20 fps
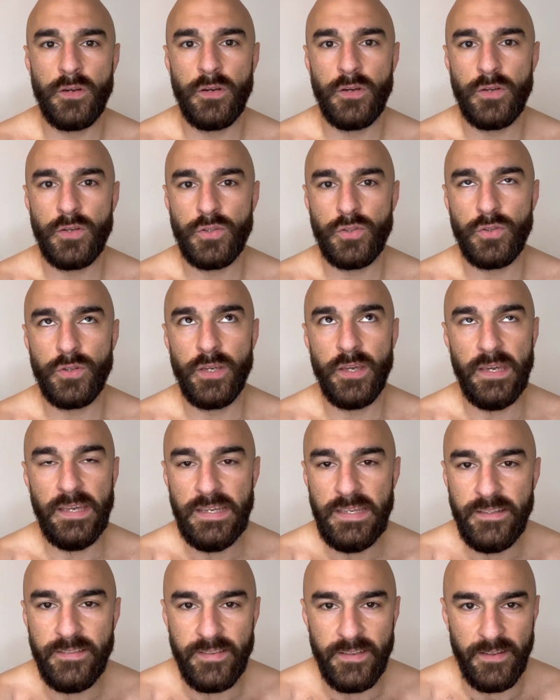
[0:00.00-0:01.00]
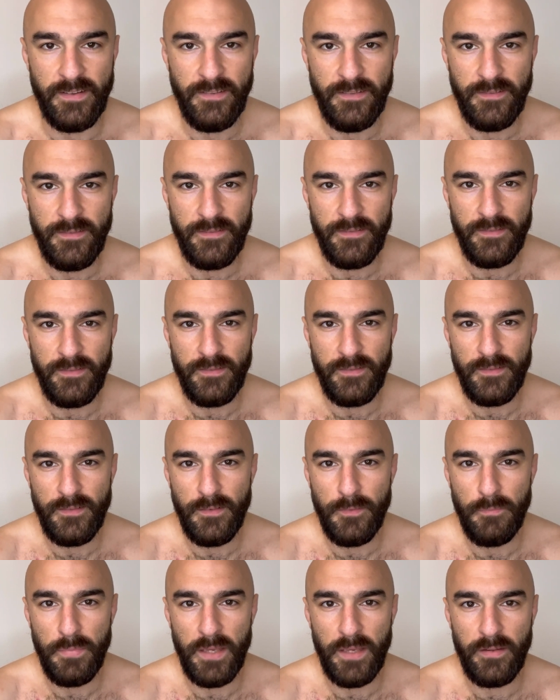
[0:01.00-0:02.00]
So you're eating
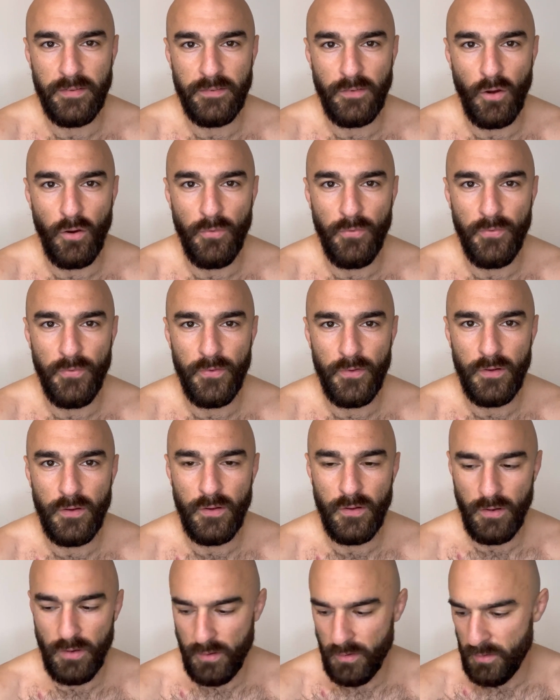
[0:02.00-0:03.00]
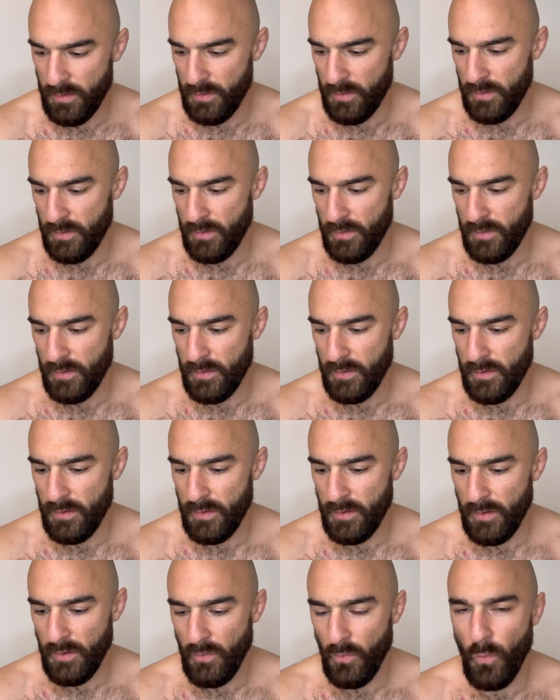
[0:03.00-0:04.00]
based off
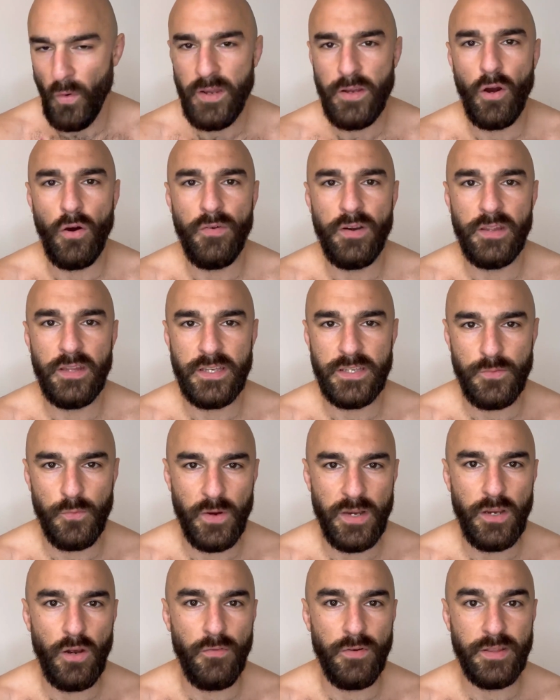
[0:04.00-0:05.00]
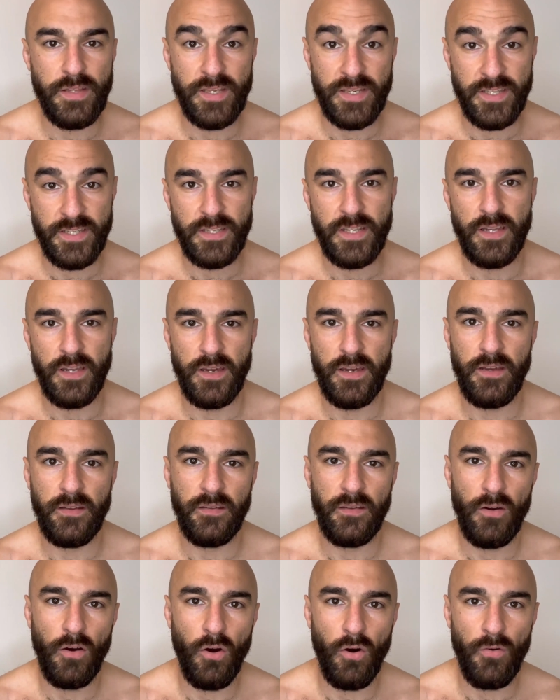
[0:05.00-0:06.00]
when you're in this state
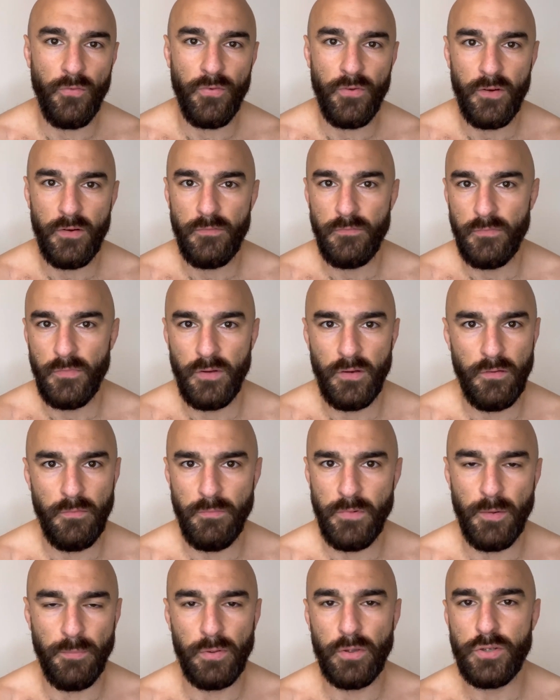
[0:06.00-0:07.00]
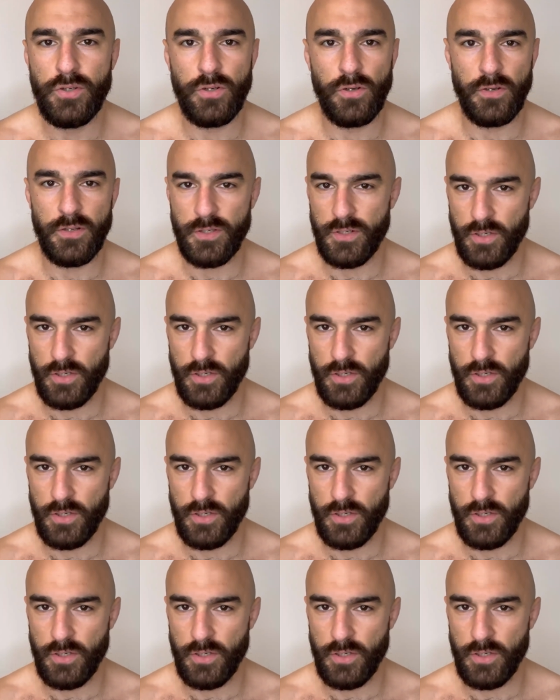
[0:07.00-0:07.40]
of your blood sugar is